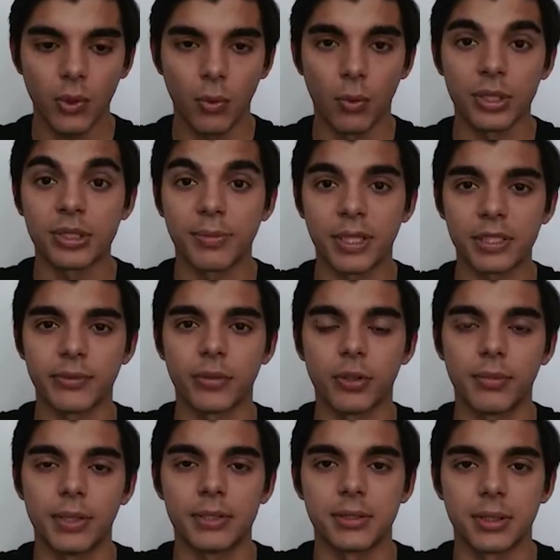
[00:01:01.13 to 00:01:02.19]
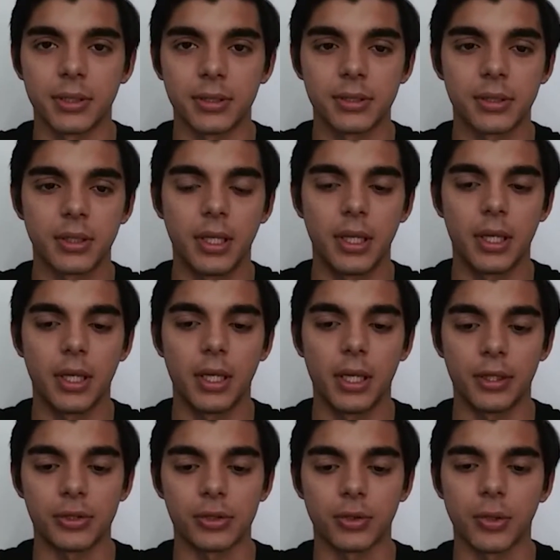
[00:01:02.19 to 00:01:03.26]
what's best for our business.
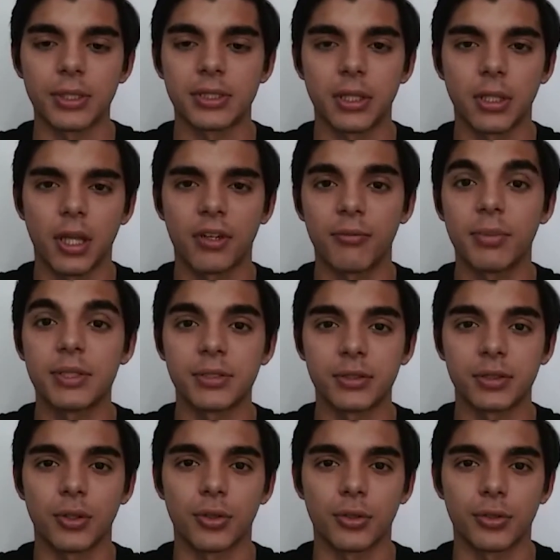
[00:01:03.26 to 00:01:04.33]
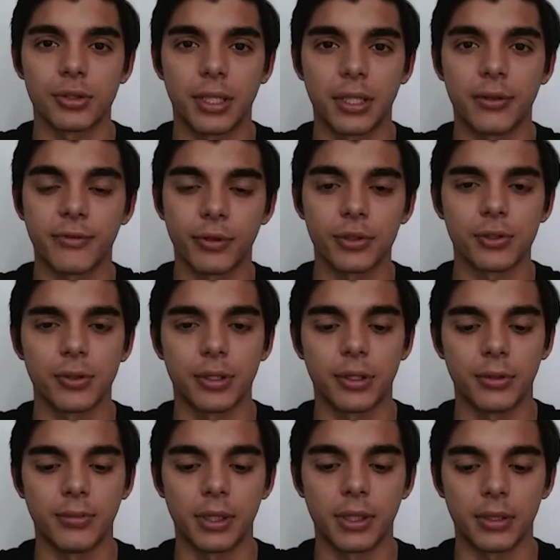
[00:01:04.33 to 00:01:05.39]
And so I see a lot of business owners getting
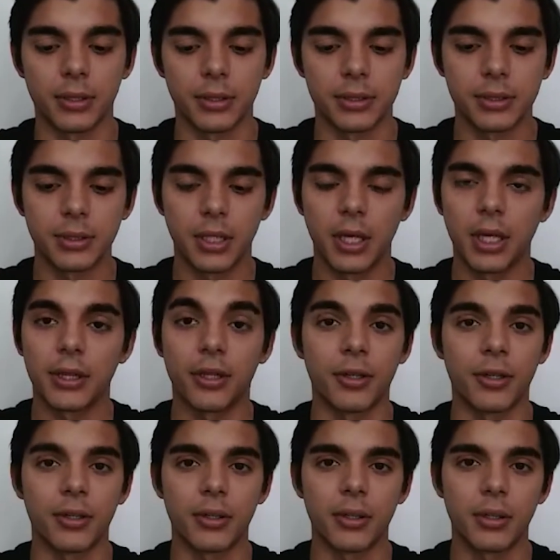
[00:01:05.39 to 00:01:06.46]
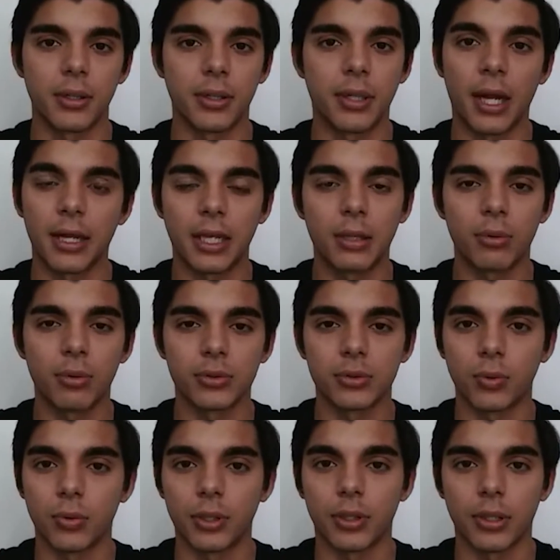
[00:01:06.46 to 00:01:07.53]
frustrated because they're not able
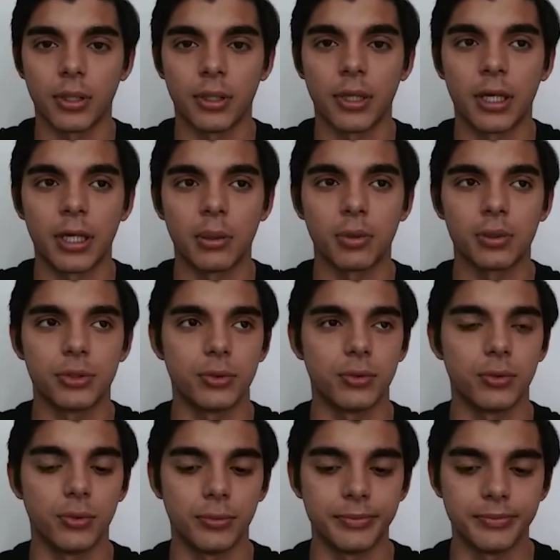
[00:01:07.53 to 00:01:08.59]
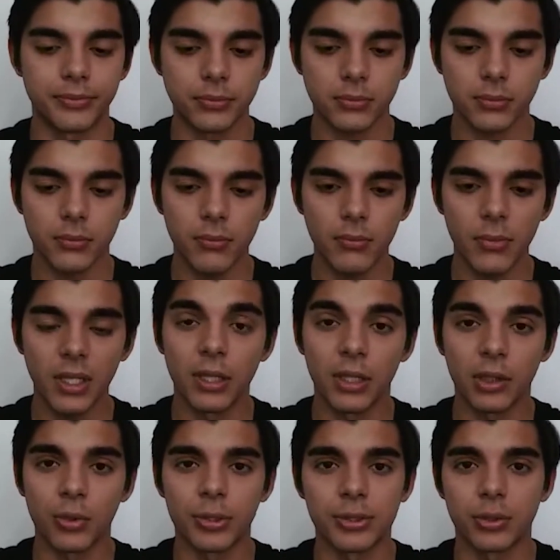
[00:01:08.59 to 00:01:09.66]
to work, they're not able to
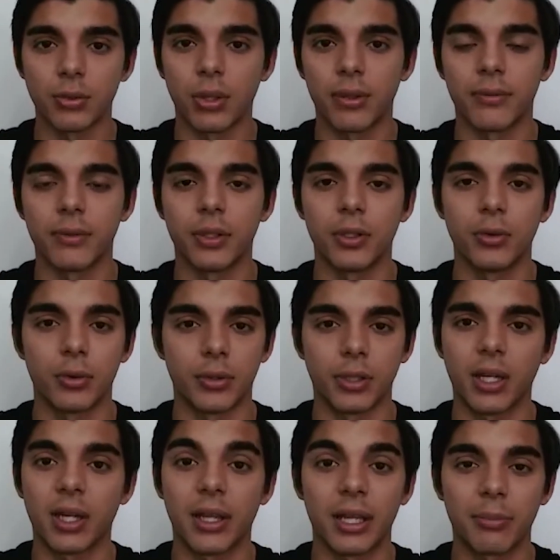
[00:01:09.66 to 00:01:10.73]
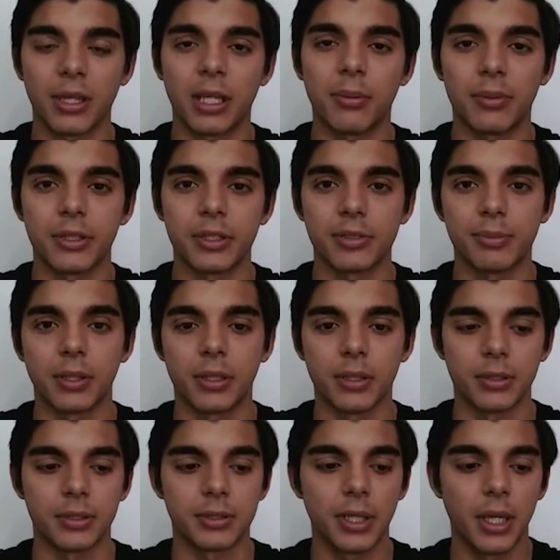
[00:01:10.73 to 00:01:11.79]
increase their revenue or collect payments
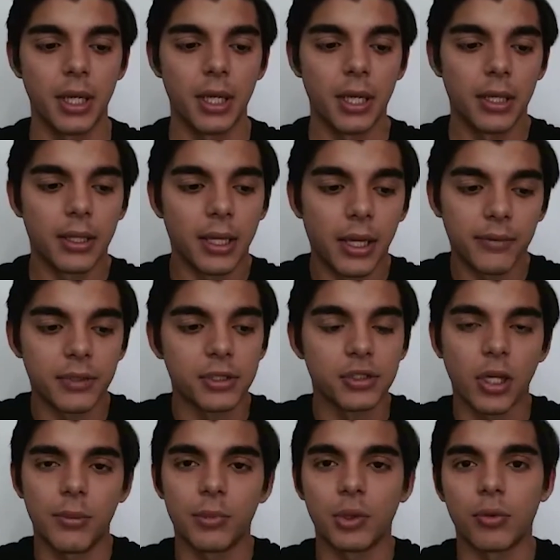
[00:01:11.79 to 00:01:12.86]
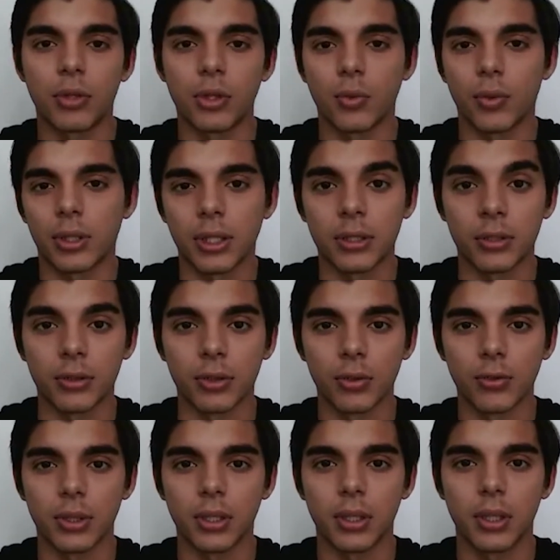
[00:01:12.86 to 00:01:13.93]
because they have to stop doing the work that they're
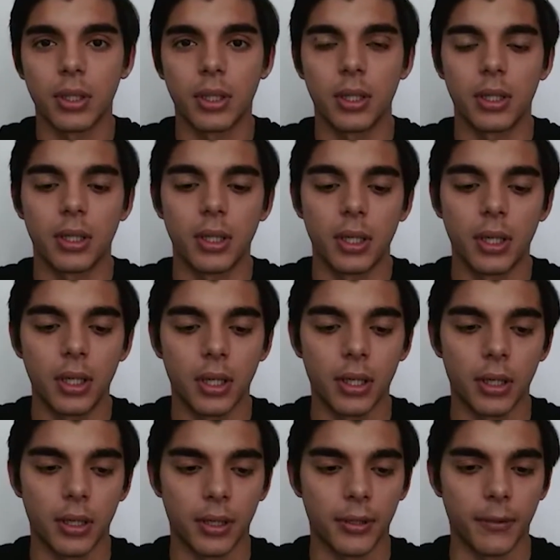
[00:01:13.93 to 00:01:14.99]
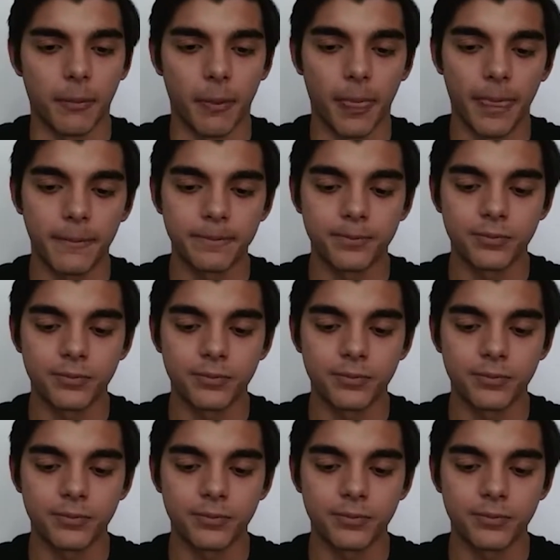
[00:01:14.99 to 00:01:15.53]
doing. Um,